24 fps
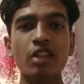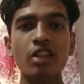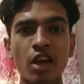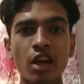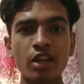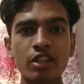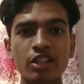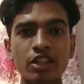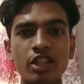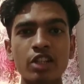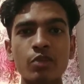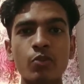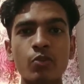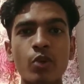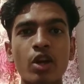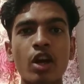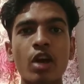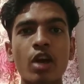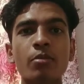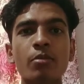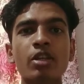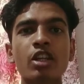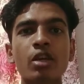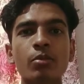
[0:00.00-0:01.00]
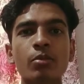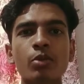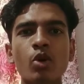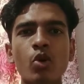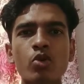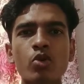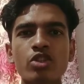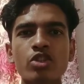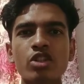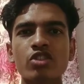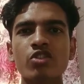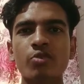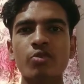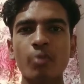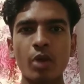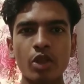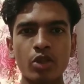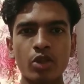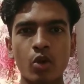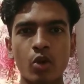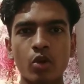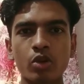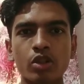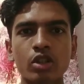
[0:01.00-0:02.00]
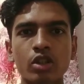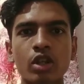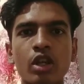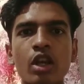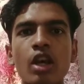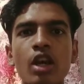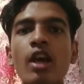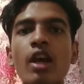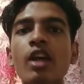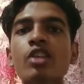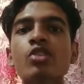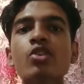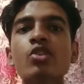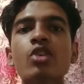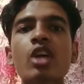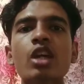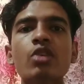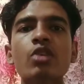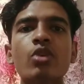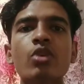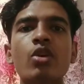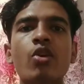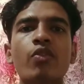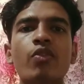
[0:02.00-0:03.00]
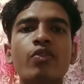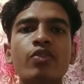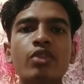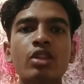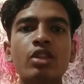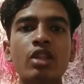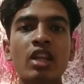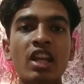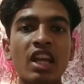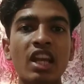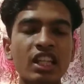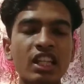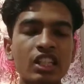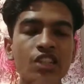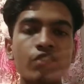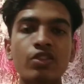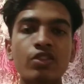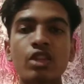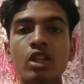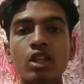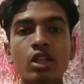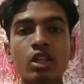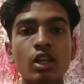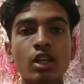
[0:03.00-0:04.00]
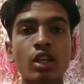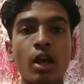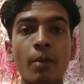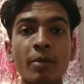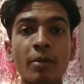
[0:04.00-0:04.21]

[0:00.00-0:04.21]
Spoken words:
I did when I became conscious of my thought is to get rid of the negative thinking.